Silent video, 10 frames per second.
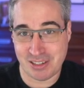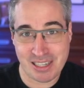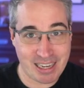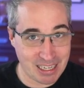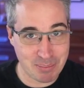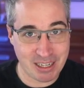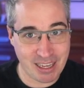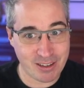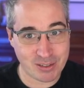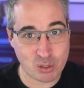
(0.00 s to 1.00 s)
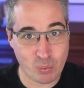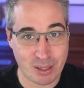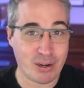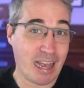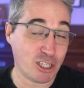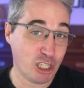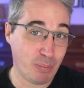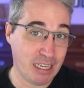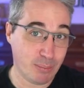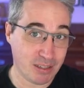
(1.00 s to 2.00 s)
just like anybody else without actually
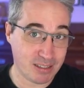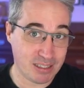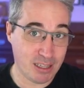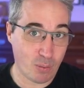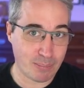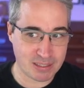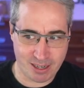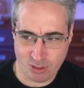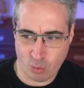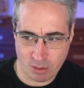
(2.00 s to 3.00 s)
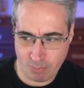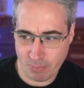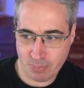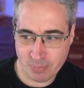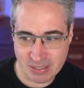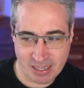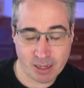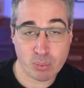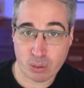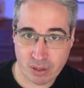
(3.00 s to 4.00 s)
being able to see the website or
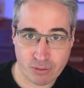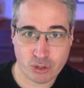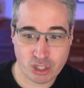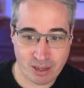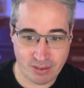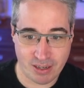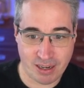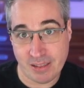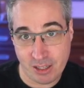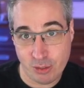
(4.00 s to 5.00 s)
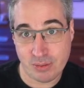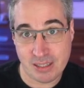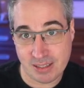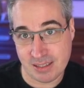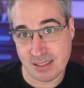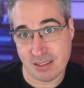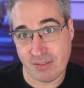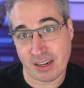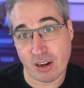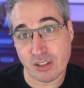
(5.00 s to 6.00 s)
seeing a blurry version of it. And they use these
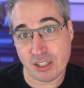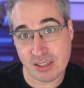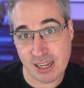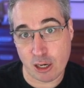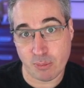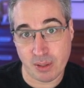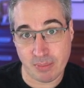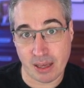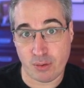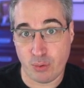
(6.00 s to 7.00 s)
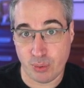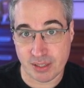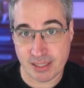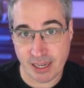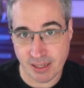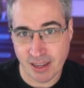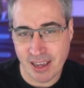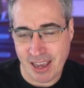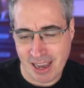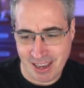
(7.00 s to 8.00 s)
assistive technologies to help them get through the site.
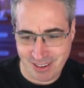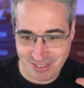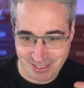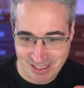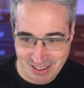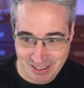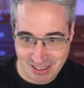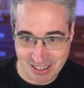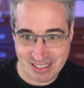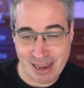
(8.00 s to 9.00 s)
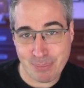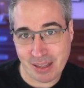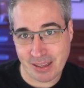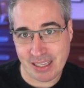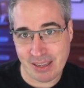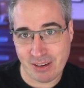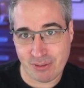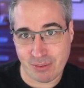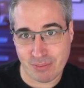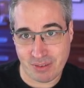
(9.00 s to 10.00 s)
And the example I like
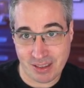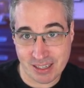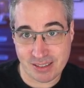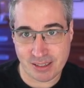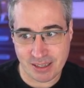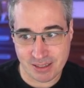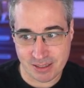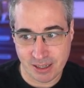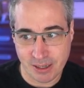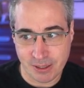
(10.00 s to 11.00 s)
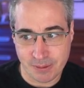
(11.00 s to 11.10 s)
giving for, for this is